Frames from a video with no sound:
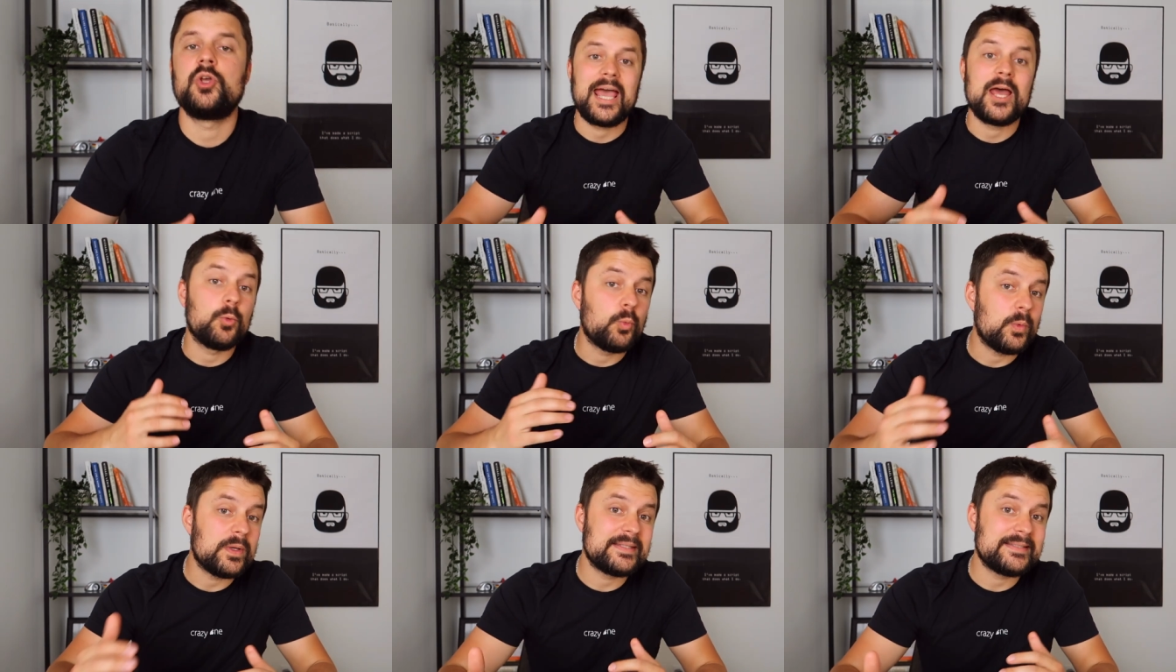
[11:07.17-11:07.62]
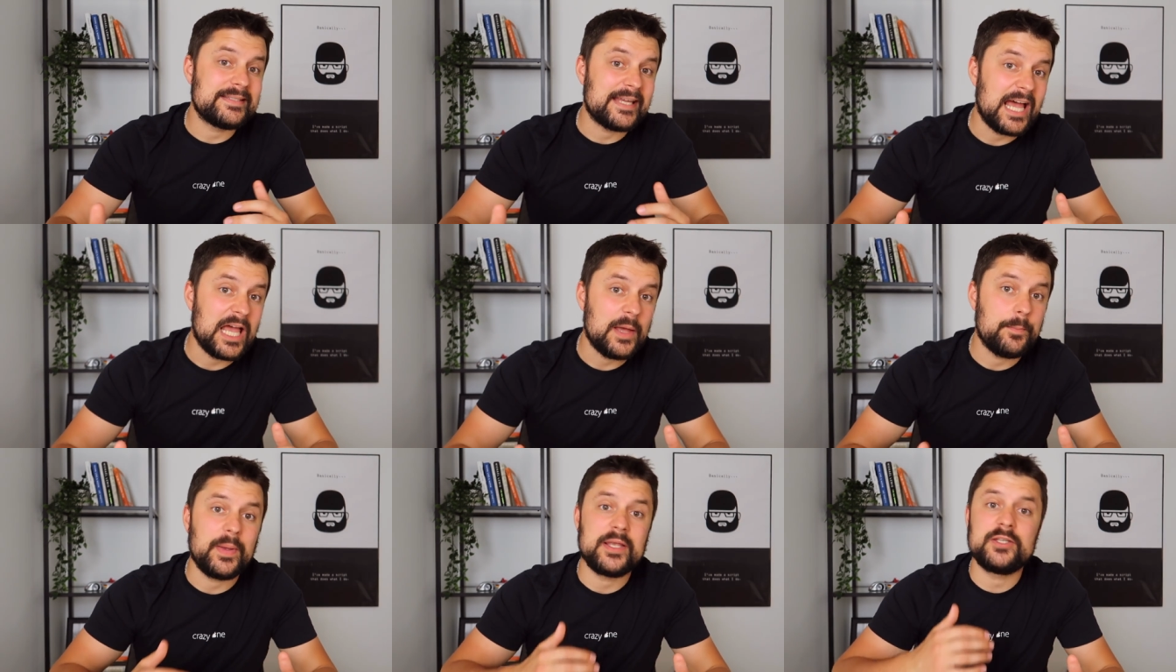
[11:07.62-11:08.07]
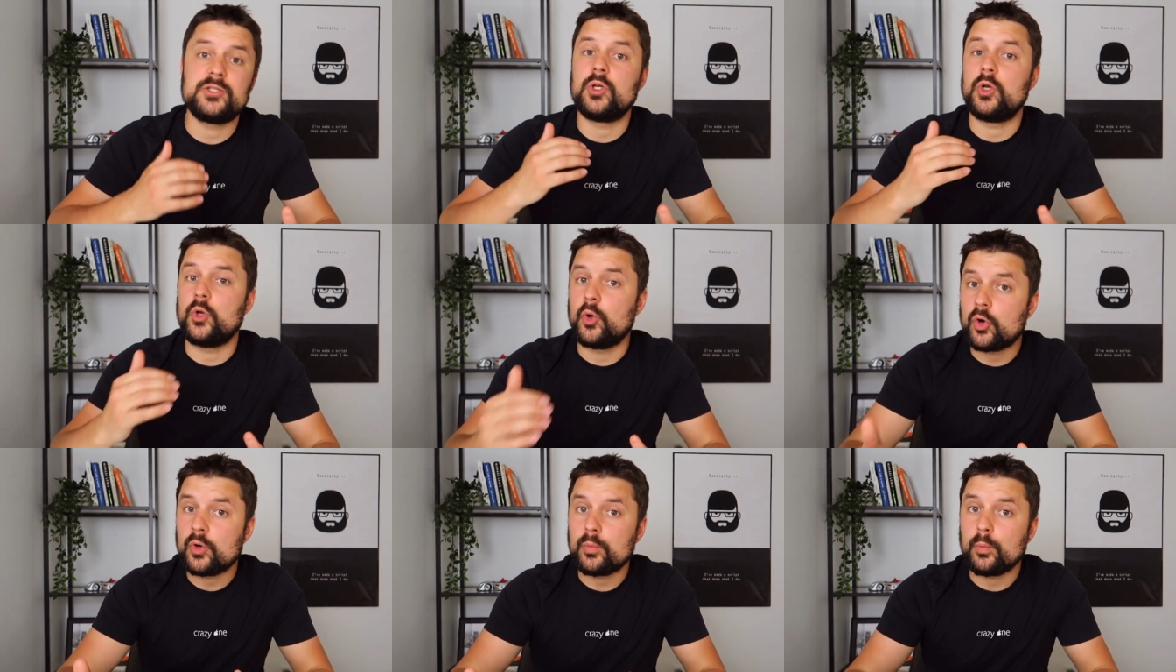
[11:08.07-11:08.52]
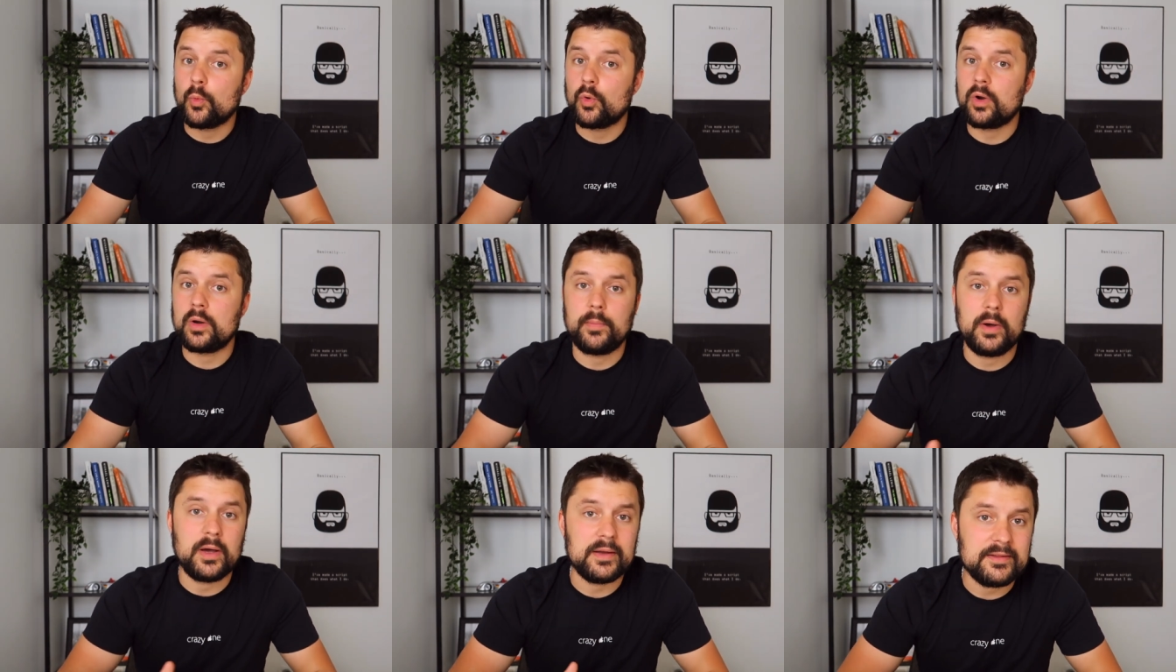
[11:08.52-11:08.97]
And with time, as you learn
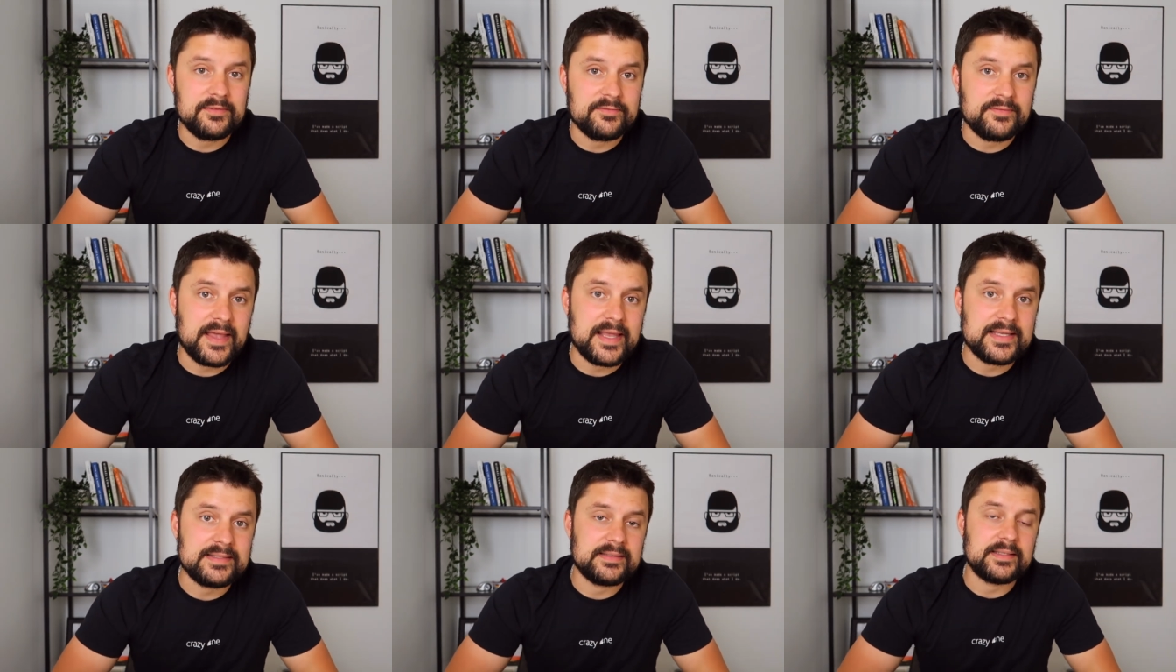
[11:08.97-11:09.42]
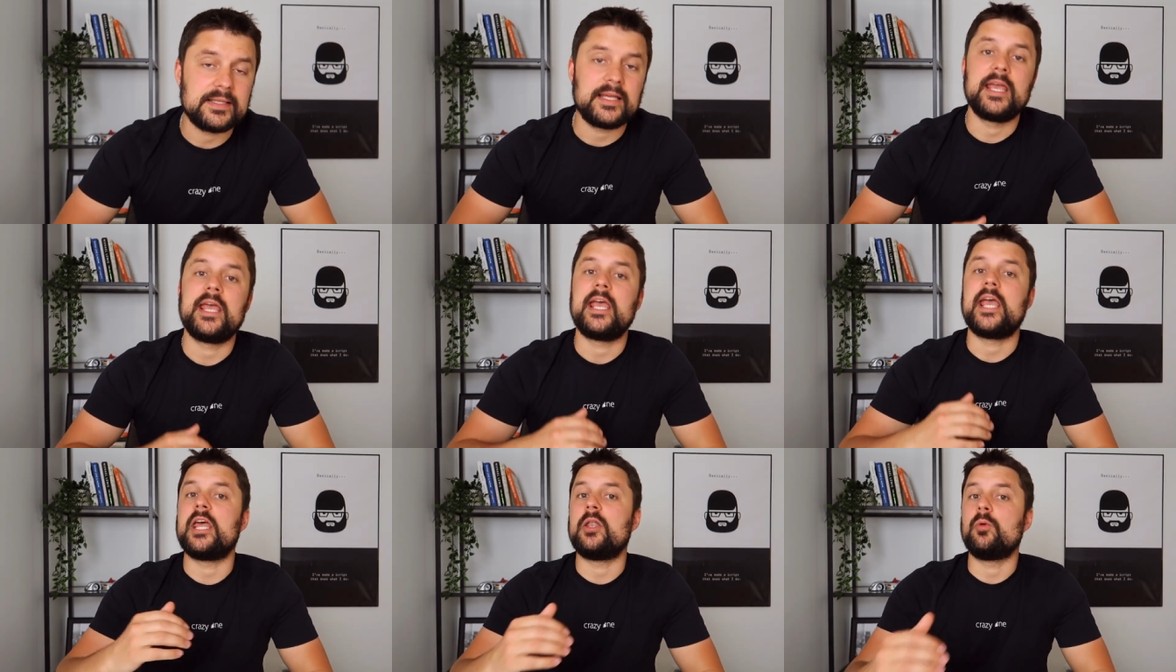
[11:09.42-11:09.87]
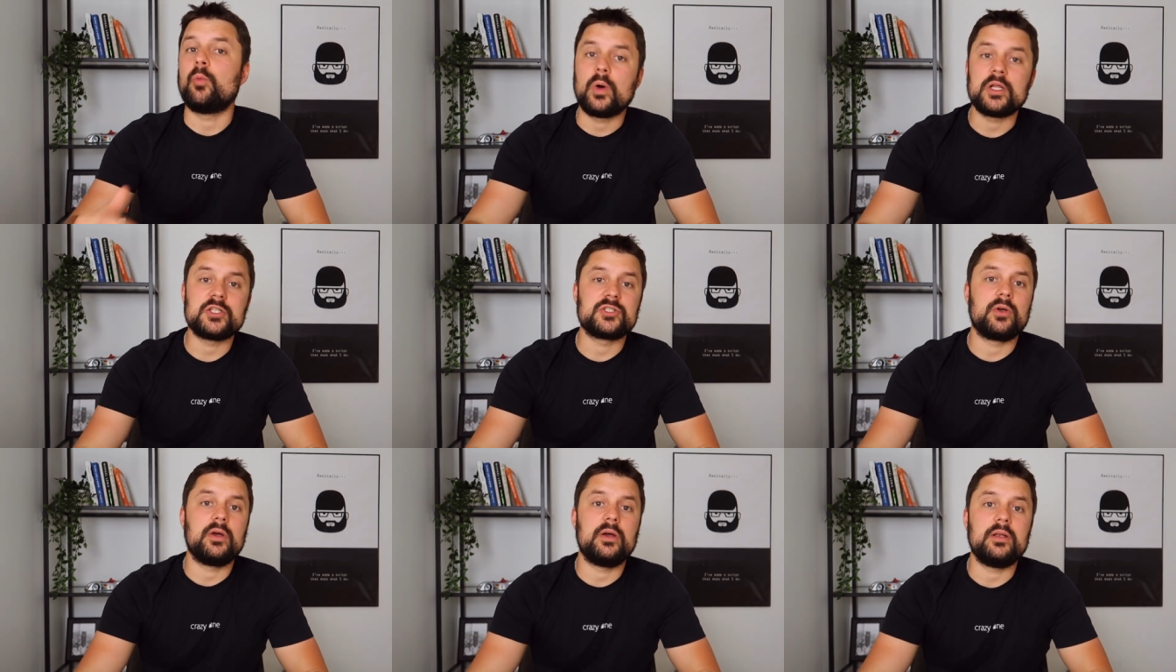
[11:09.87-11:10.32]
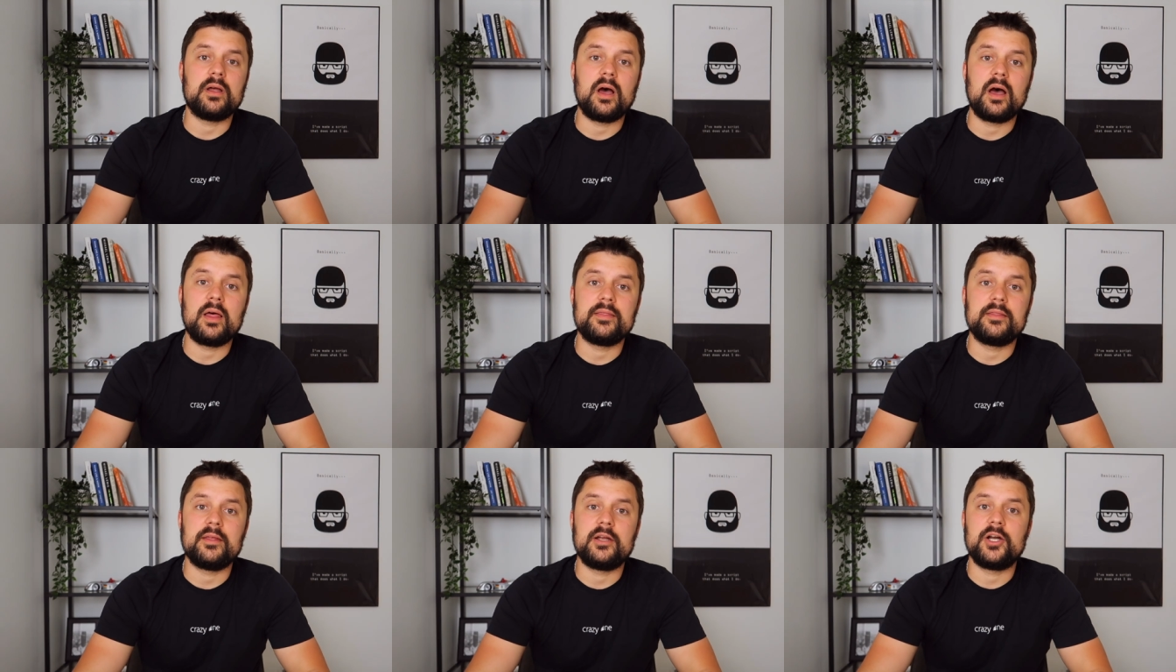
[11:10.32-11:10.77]
more about investing and what's going
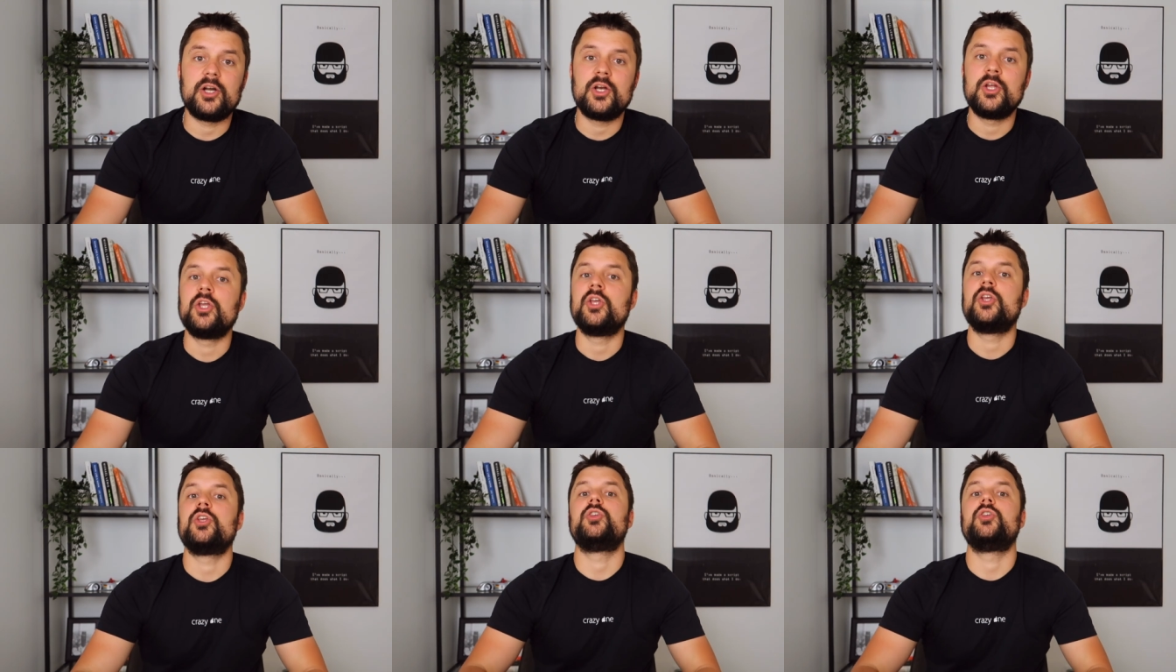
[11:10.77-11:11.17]
on there,